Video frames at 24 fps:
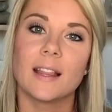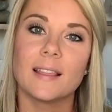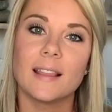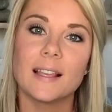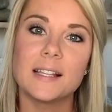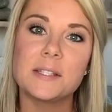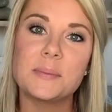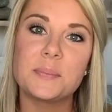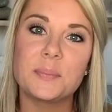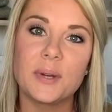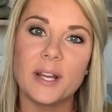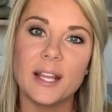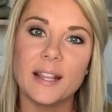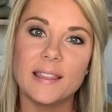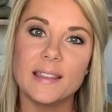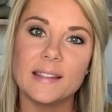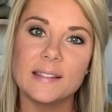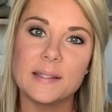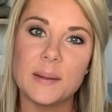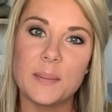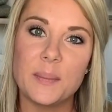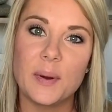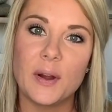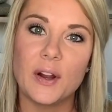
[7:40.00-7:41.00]
Let's break this
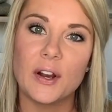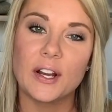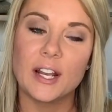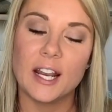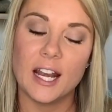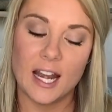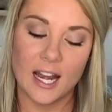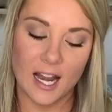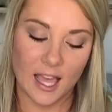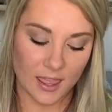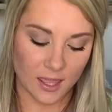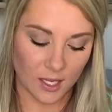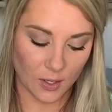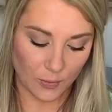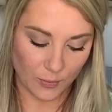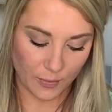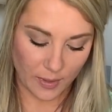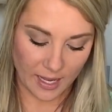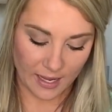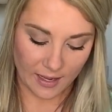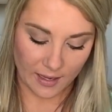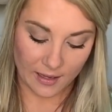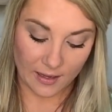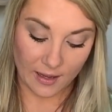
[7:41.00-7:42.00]
apart another
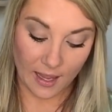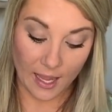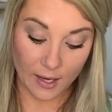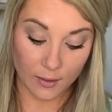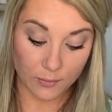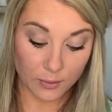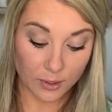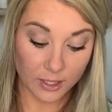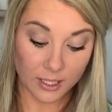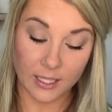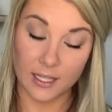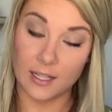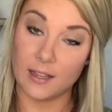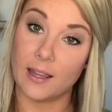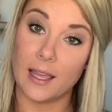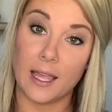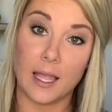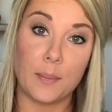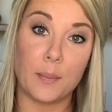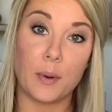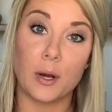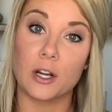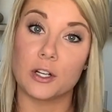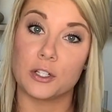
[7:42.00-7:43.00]
way. I really
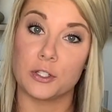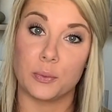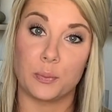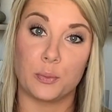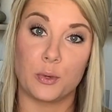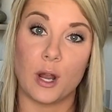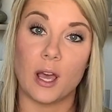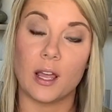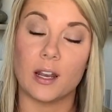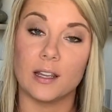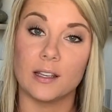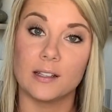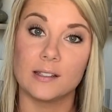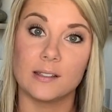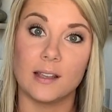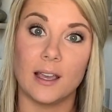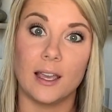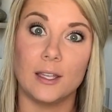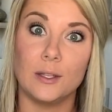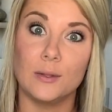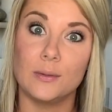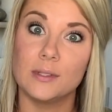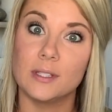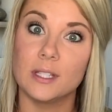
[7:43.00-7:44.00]
like partial products.
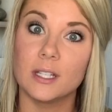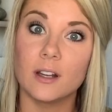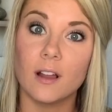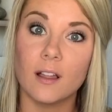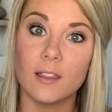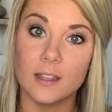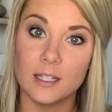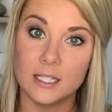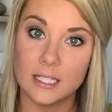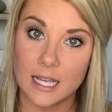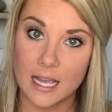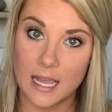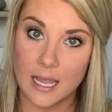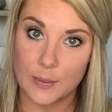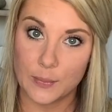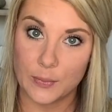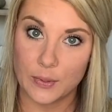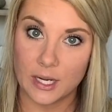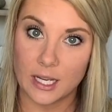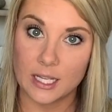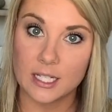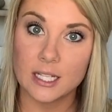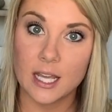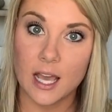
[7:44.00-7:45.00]
I used it all the time
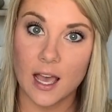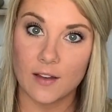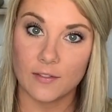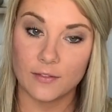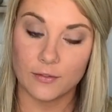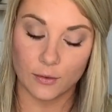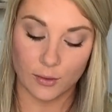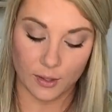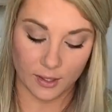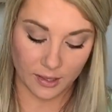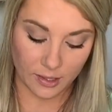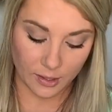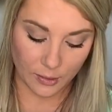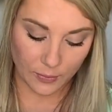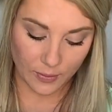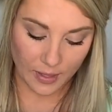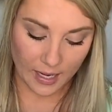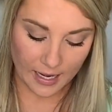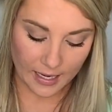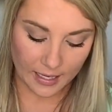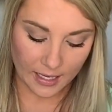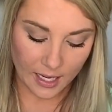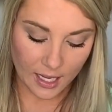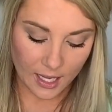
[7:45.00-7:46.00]
when I taught 4th
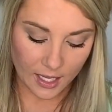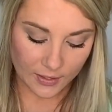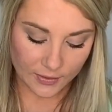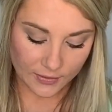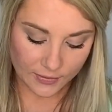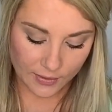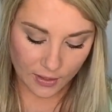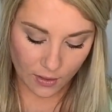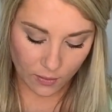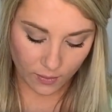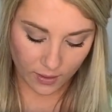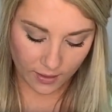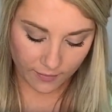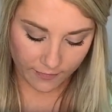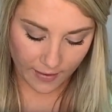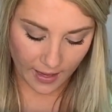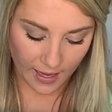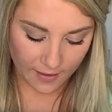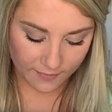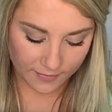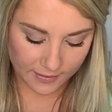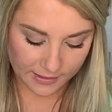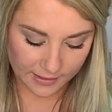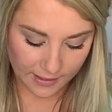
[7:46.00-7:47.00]
grade. So if I
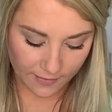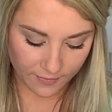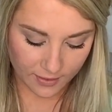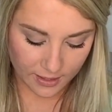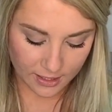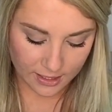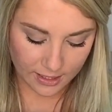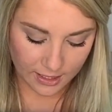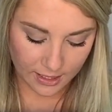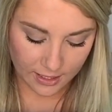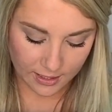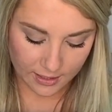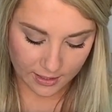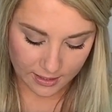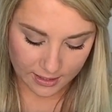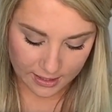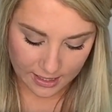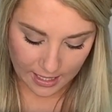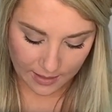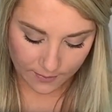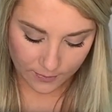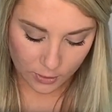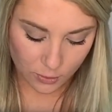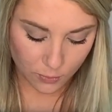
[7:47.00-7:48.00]
have 17
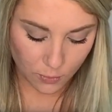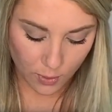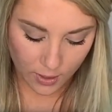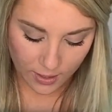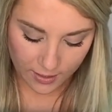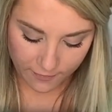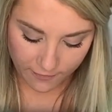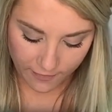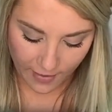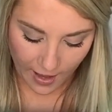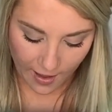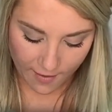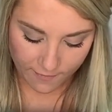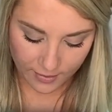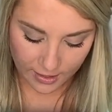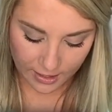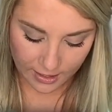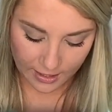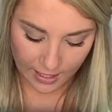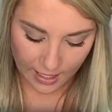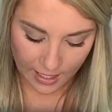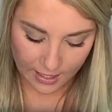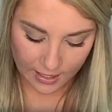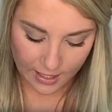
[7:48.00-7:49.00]
times 25
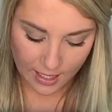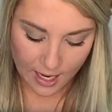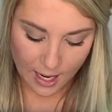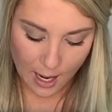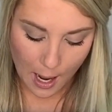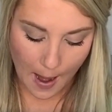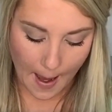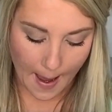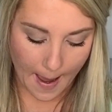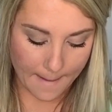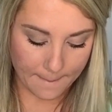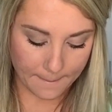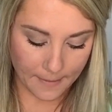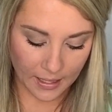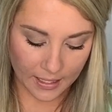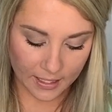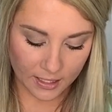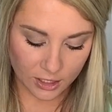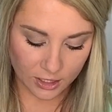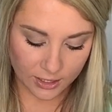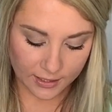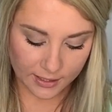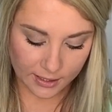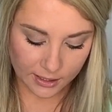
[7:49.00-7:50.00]
again, I
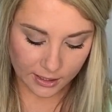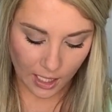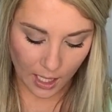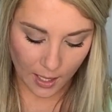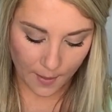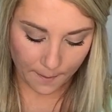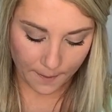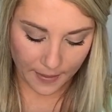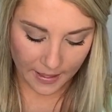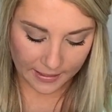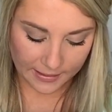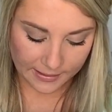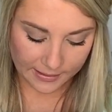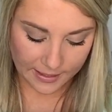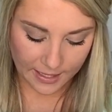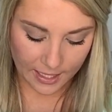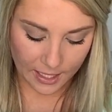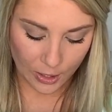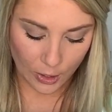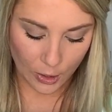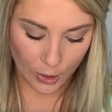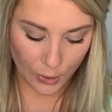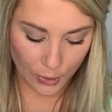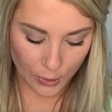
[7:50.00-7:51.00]
might just start by
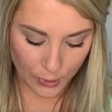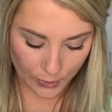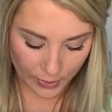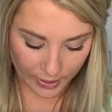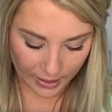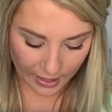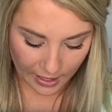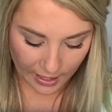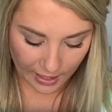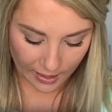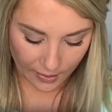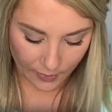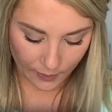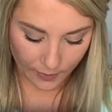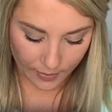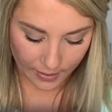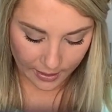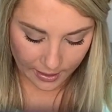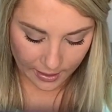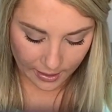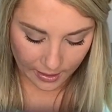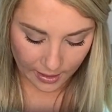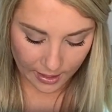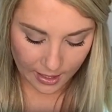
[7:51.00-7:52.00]
saying, okay,
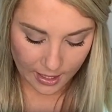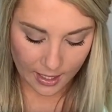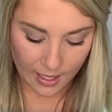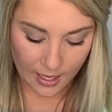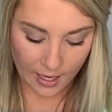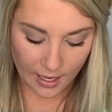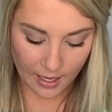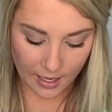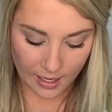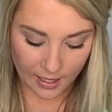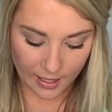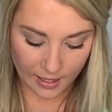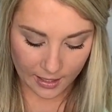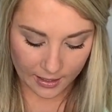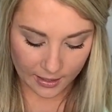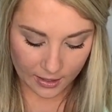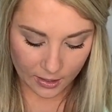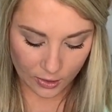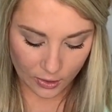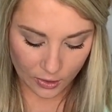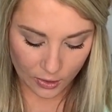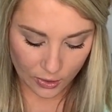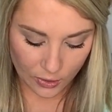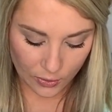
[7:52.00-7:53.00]
well, I
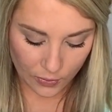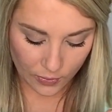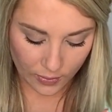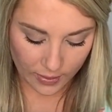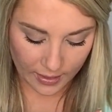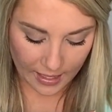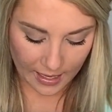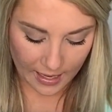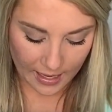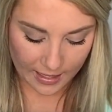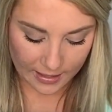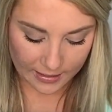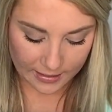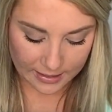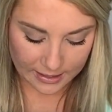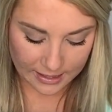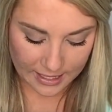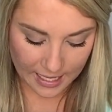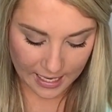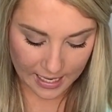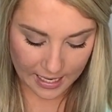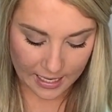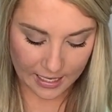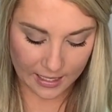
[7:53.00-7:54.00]
know that
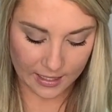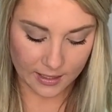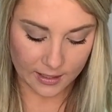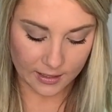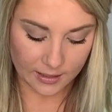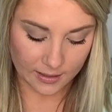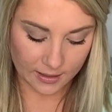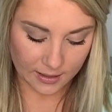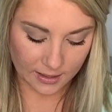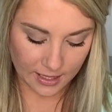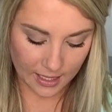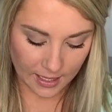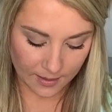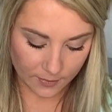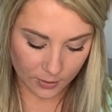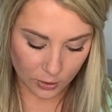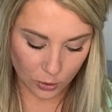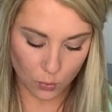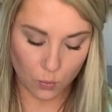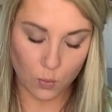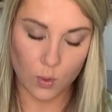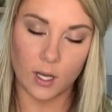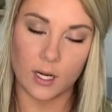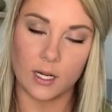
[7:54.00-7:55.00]
10 times
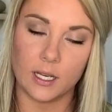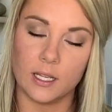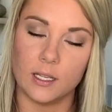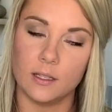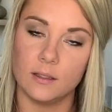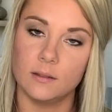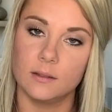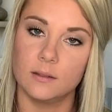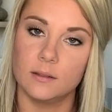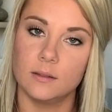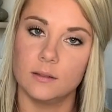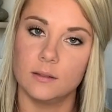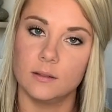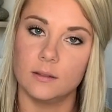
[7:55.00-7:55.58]
20